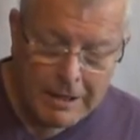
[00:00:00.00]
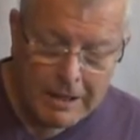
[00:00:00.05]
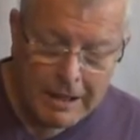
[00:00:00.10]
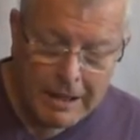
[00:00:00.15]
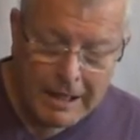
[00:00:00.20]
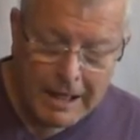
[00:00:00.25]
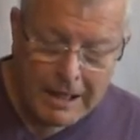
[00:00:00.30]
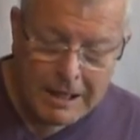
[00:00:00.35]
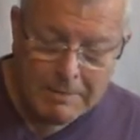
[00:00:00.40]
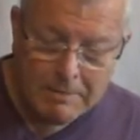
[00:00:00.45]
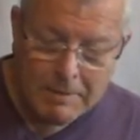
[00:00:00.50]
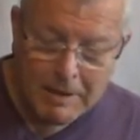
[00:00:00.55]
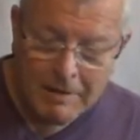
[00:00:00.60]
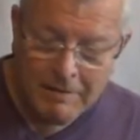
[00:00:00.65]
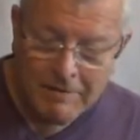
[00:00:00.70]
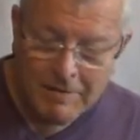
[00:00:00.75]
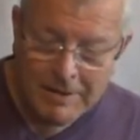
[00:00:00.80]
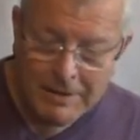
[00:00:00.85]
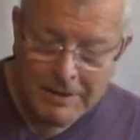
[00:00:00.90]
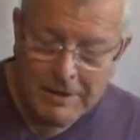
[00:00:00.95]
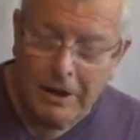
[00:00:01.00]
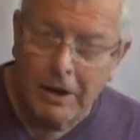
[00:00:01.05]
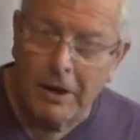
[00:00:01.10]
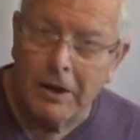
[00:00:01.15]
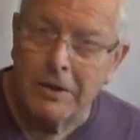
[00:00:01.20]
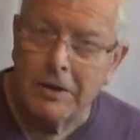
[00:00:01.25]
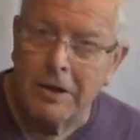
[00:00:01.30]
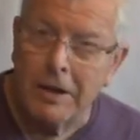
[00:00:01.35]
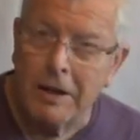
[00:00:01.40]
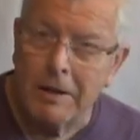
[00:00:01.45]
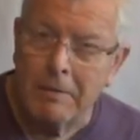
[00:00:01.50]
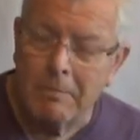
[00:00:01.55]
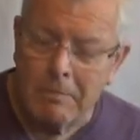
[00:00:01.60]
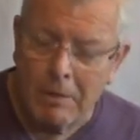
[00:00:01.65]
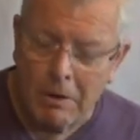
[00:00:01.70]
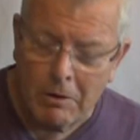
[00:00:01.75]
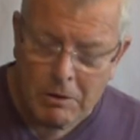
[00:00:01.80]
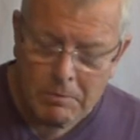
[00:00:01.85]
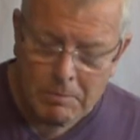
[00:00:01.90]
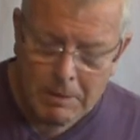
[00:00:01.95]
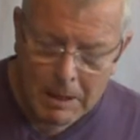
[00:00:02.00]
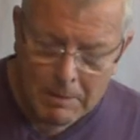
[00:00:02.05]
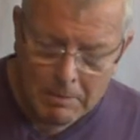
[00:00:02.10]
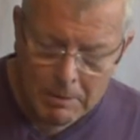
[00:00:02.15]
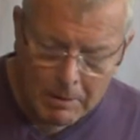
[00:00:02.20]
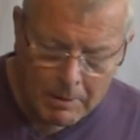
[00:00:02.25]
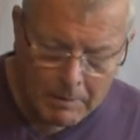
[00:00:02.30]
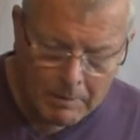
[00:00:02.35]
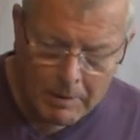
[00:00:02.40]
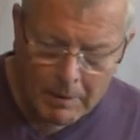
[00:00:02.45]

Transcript: anatomy and physiology than most people.